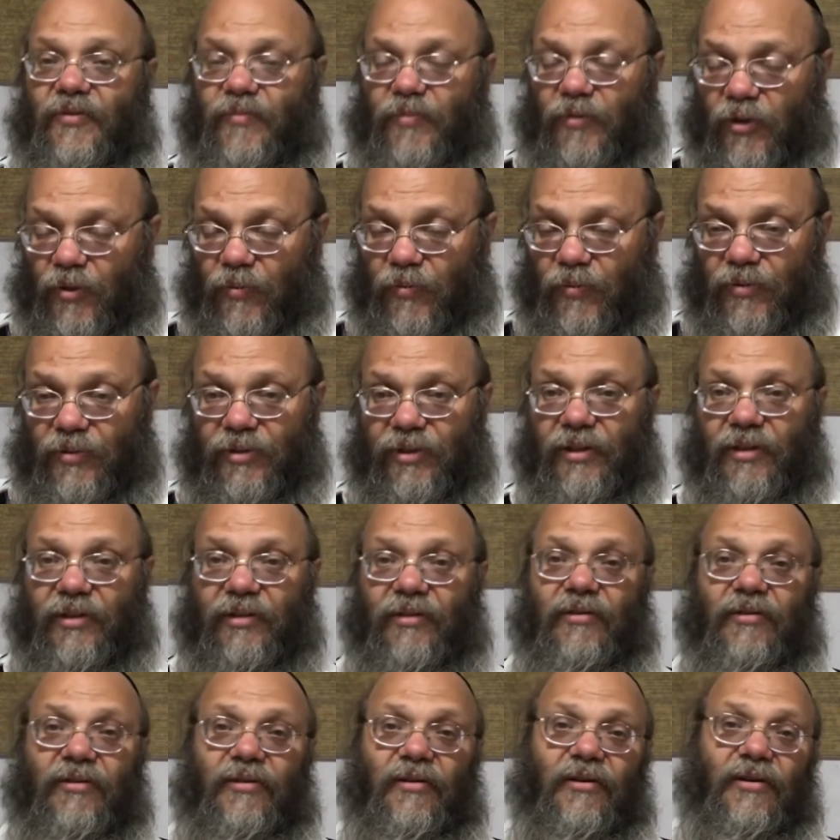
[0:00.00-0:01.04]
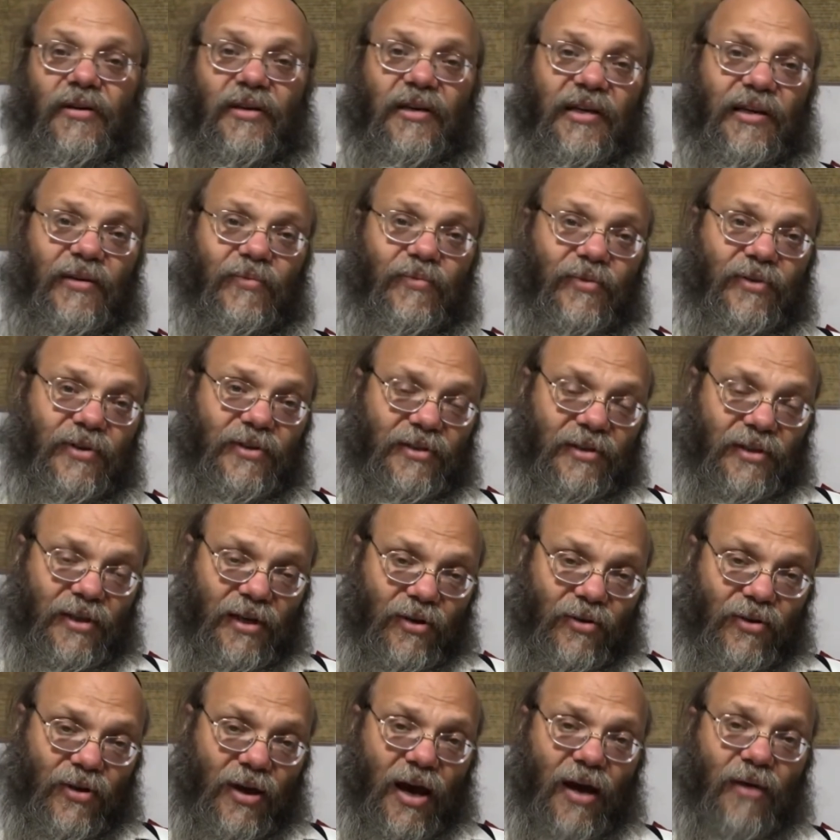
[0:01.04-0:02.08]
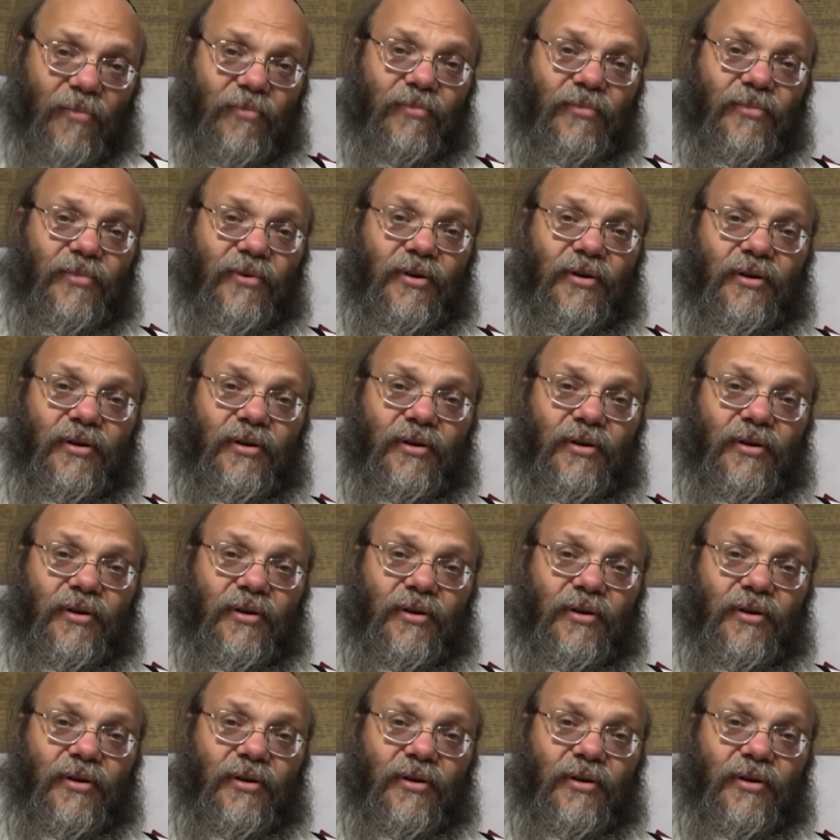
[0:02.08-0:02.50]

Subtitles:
purposely, he brings the Hashem,